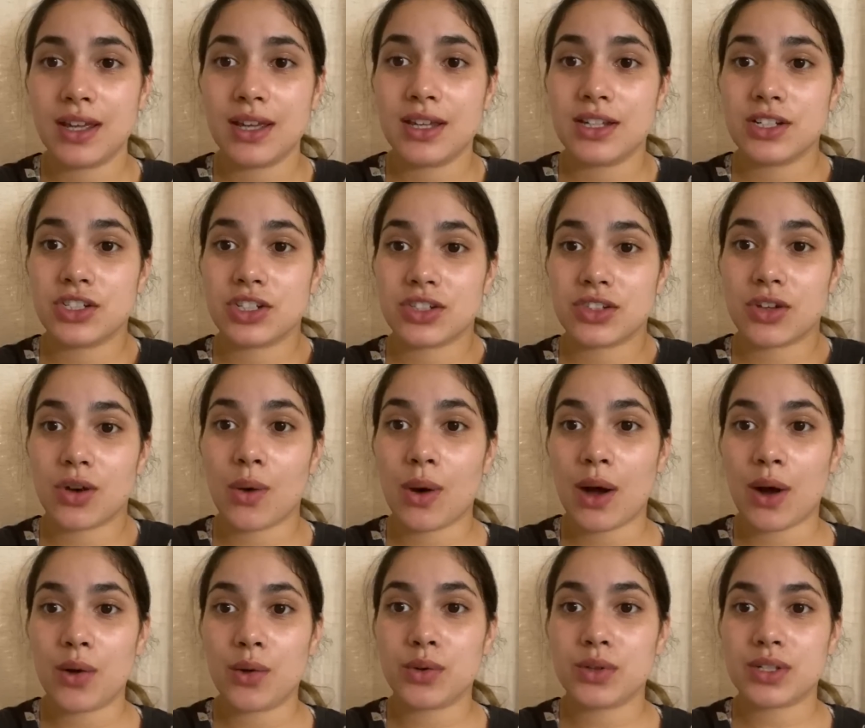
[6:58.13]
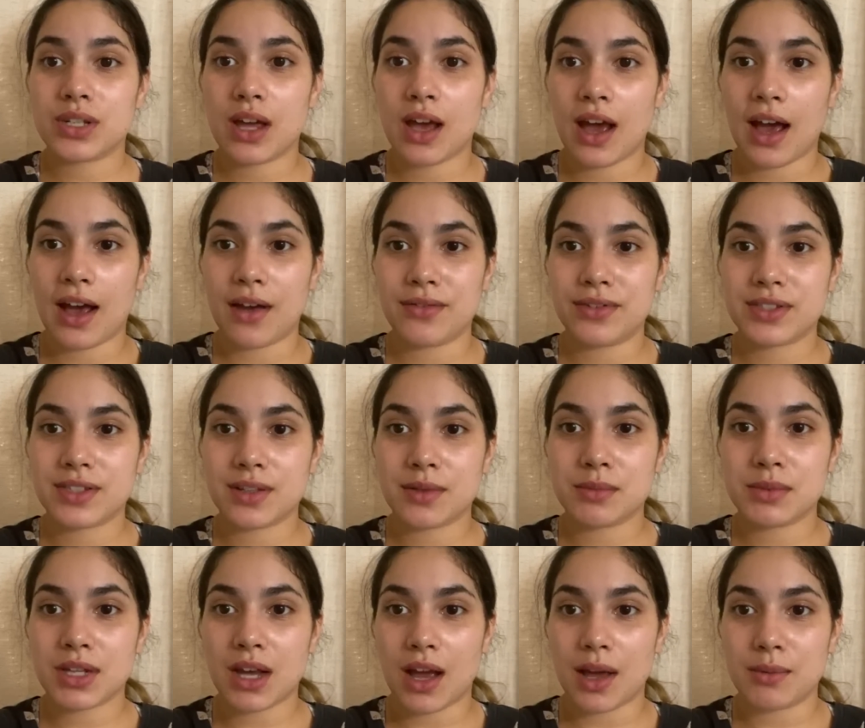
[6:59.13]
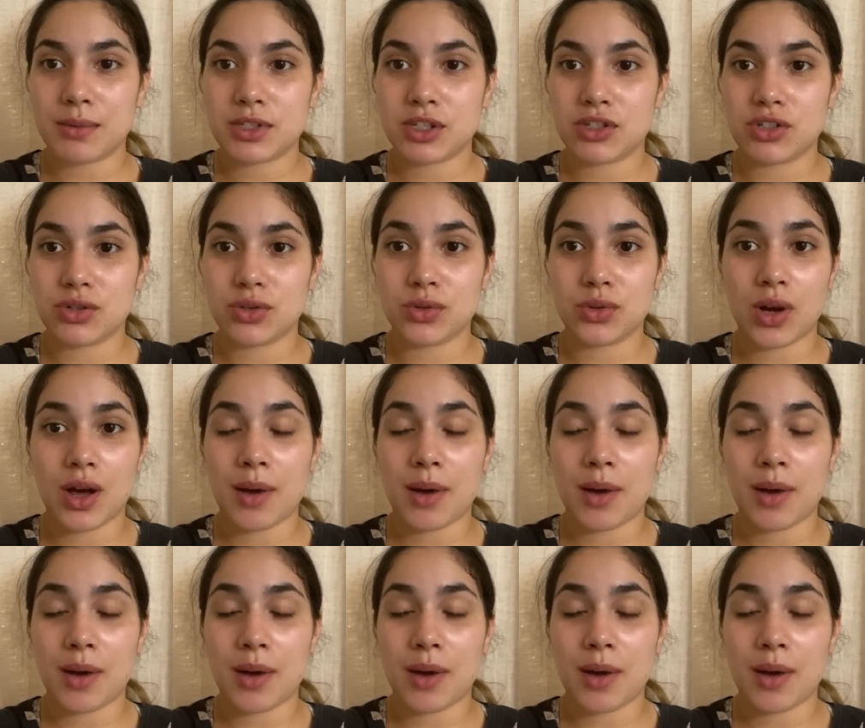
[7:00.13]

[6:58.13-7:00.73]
Just go out, have some time to do a